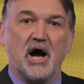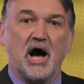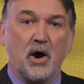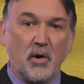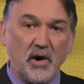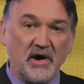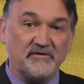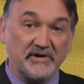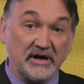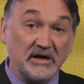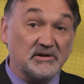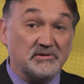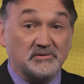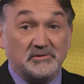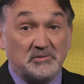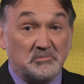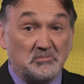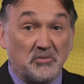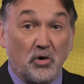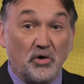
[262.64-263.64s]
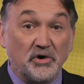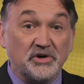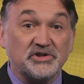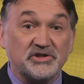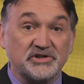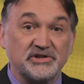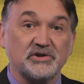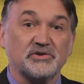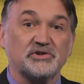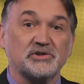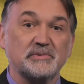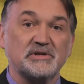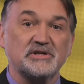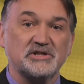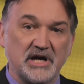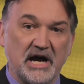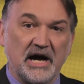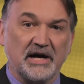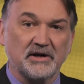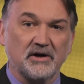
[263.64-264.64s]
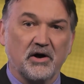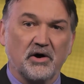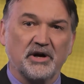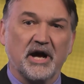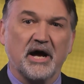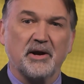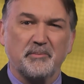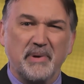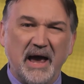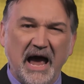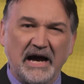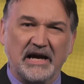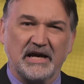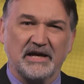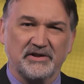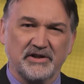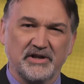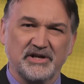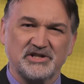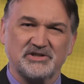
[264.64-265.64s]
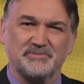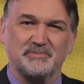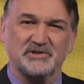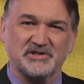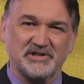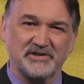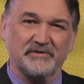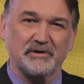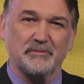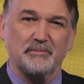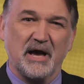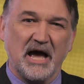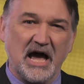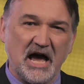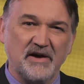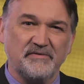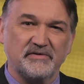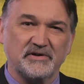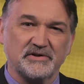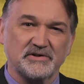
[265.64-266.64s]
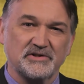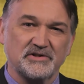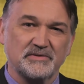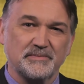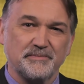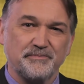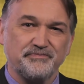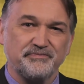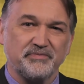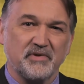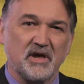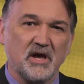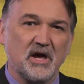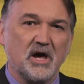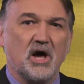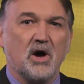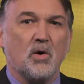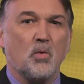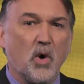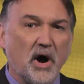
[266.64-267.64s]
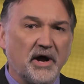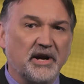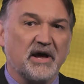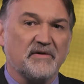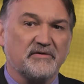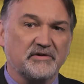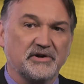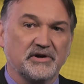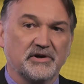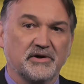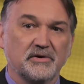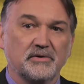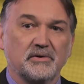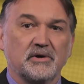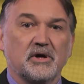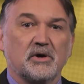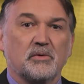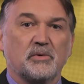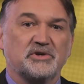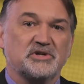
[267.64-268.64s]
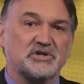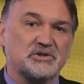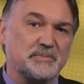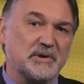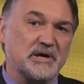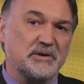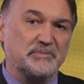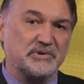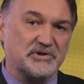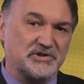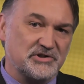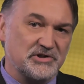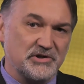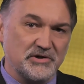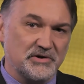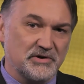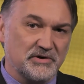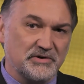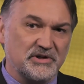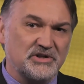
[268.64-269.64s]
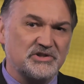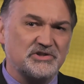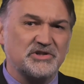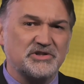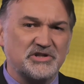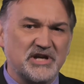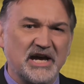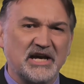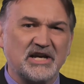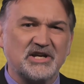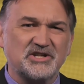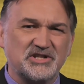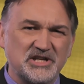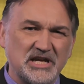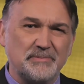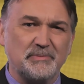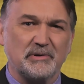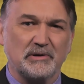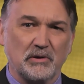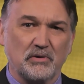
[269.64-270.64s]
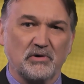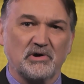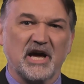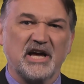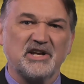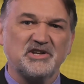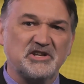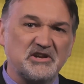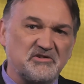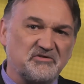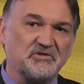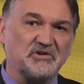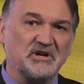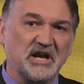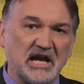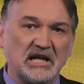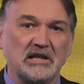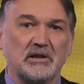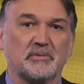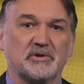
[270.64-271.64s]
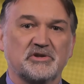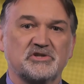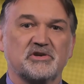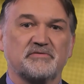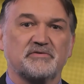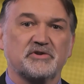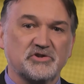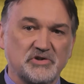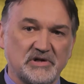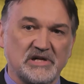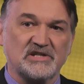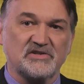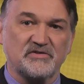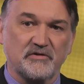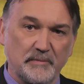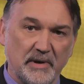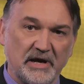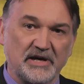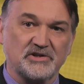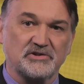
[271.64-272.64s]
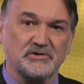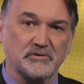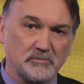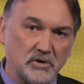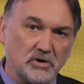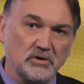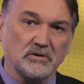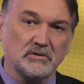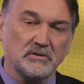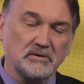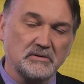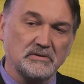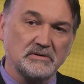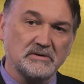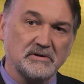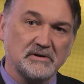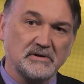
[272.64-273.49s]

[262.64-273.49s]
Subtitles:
However, more is still to be done on unpacking these specific behaviours. One avenue which has been pursued is to take a deeper look at different elements of the transformational model.